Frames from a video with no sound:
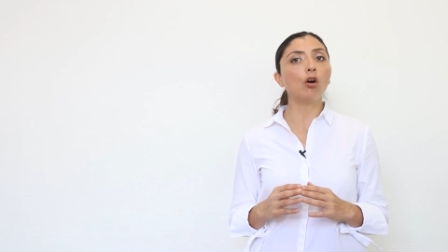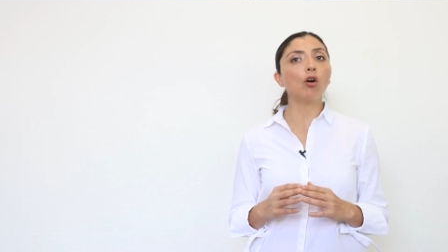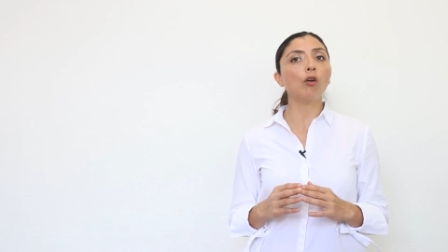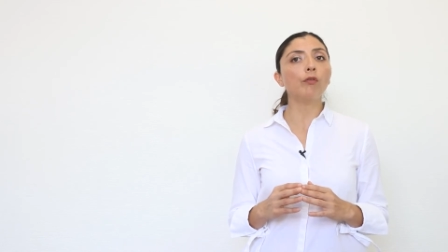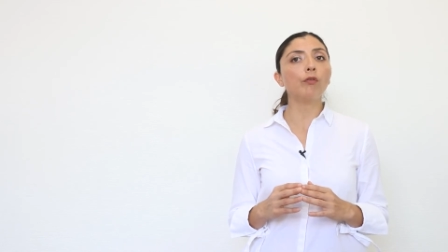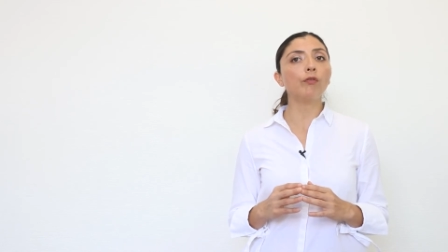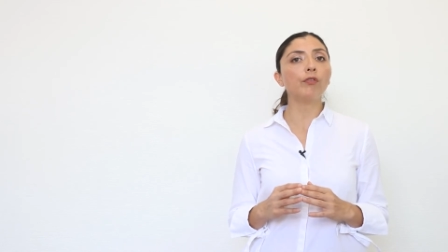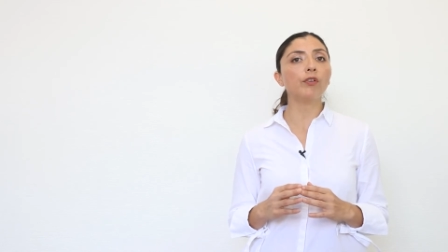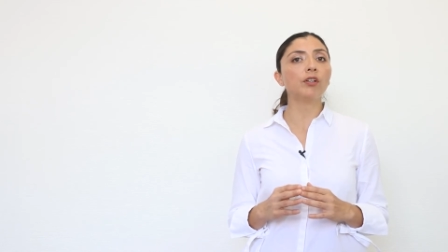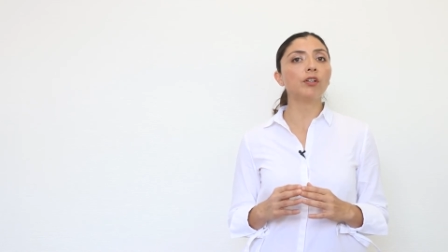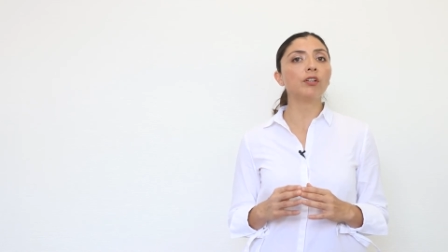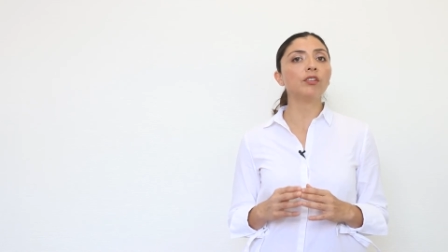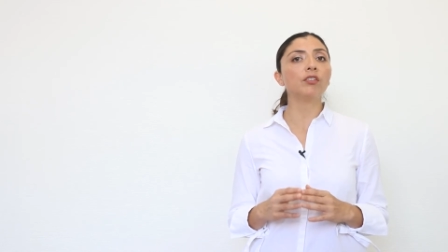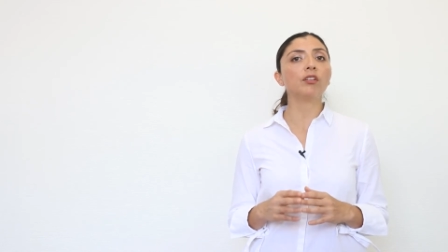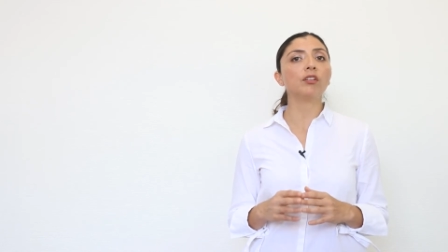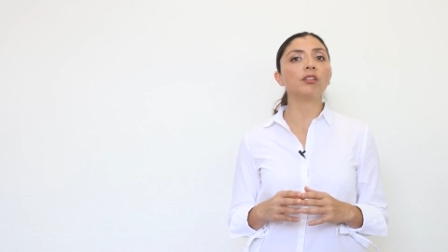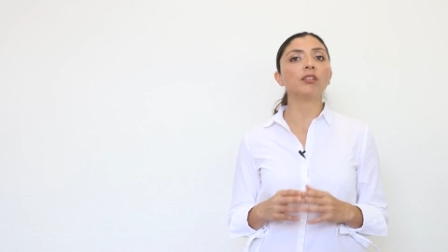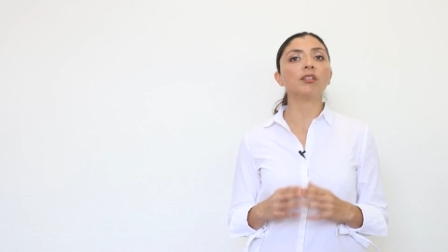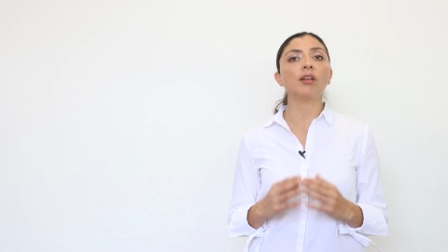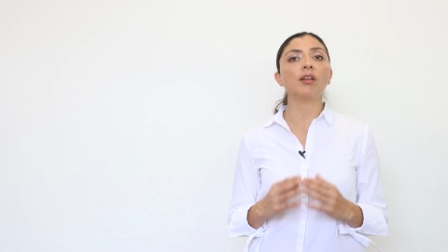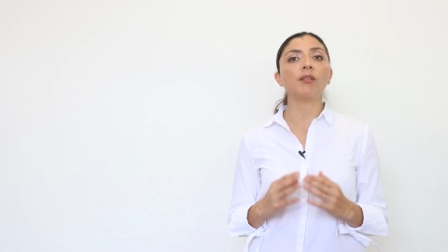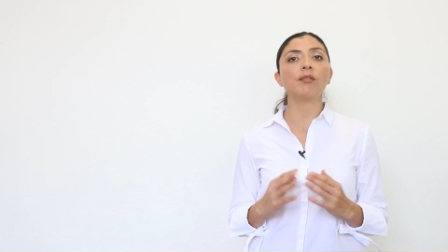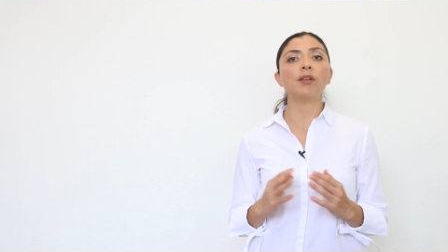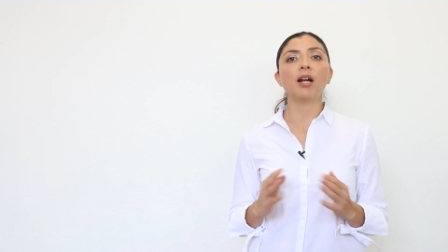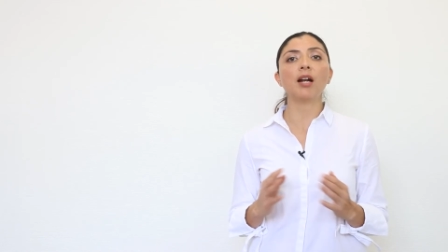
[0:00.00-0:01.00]
offers
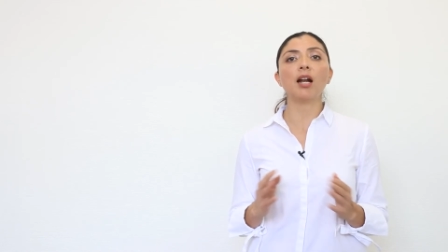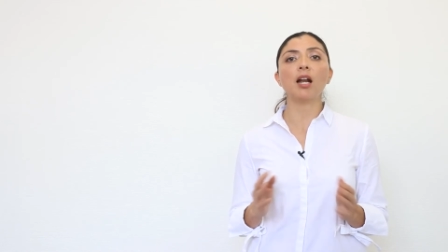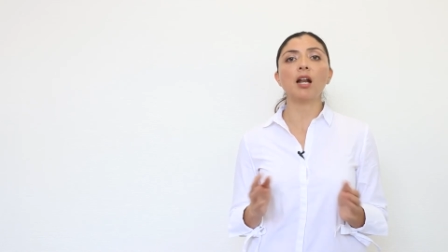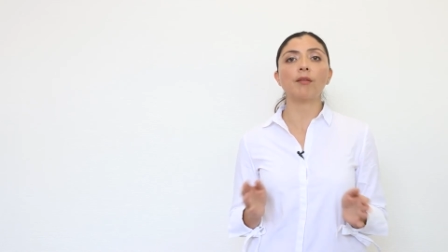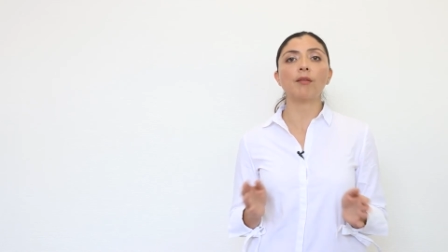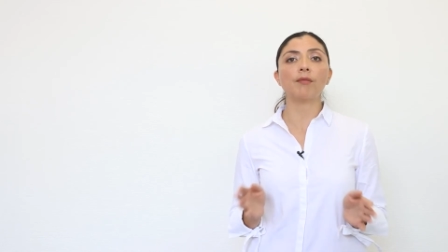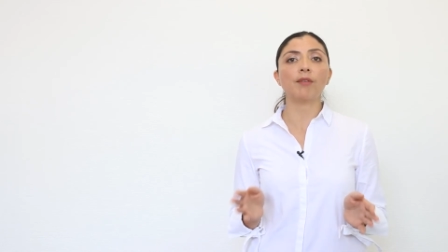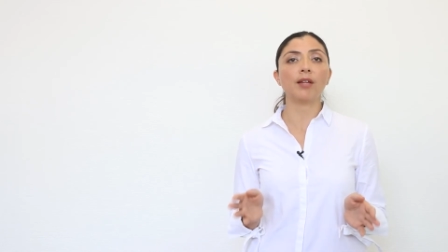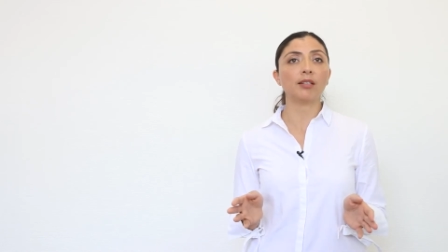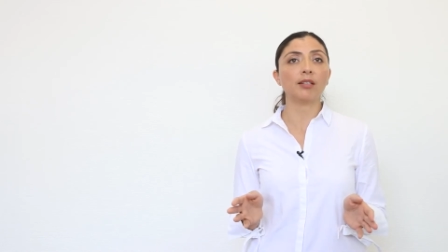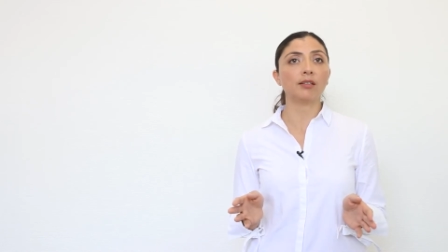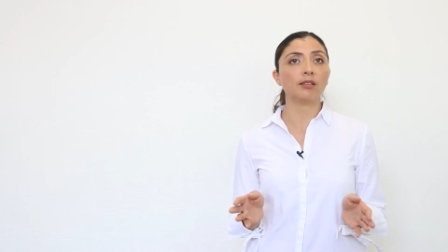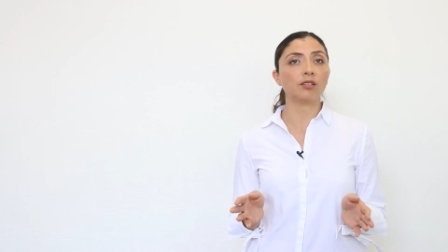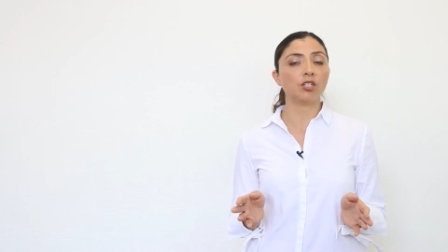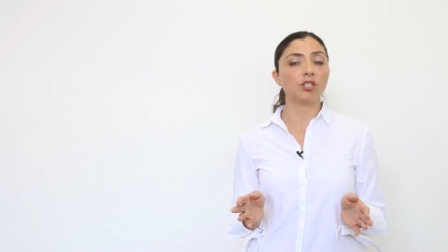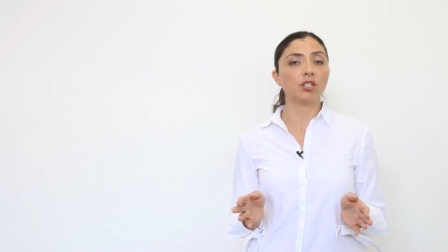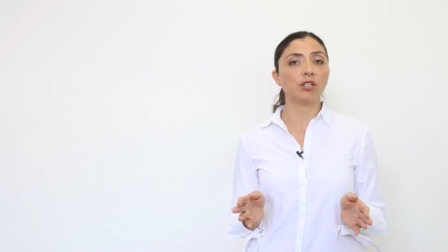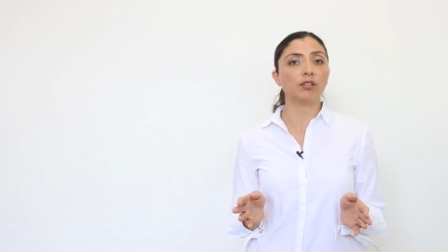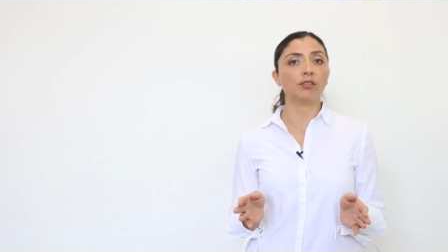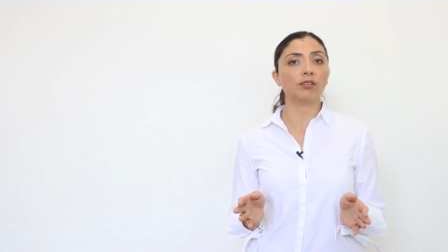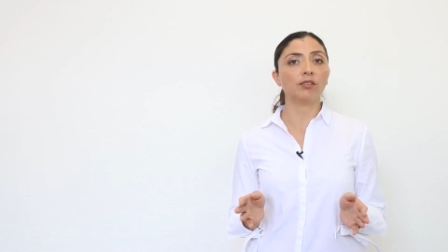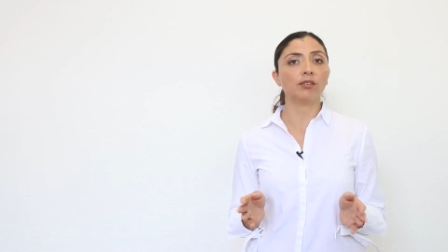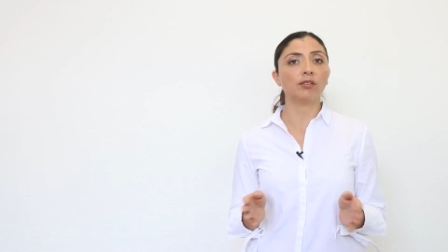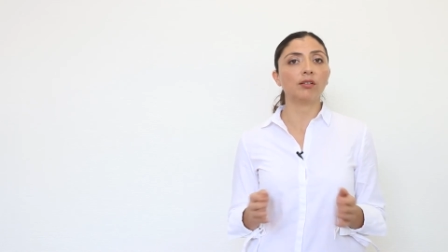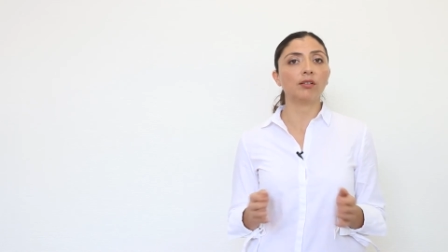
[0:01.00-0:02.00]
several
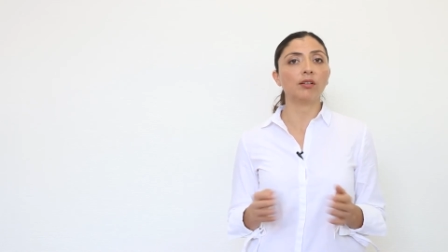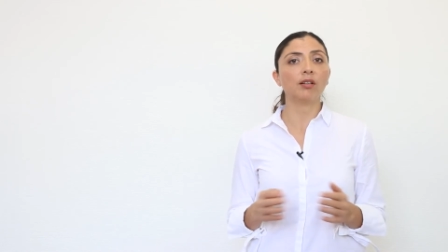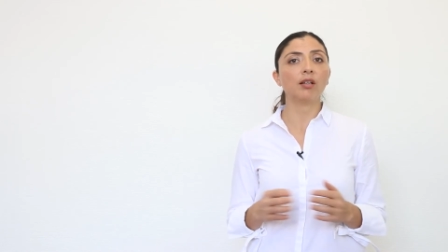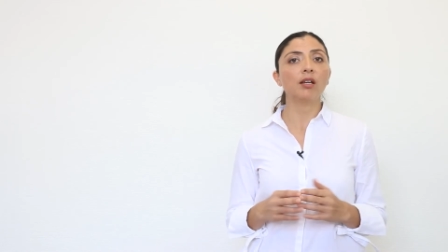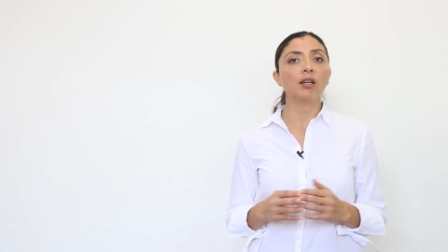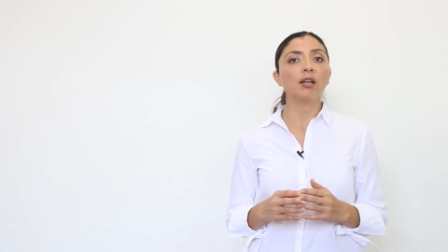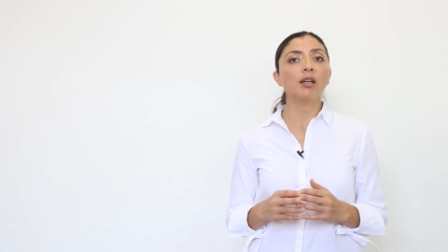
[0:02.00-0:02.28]
advantages,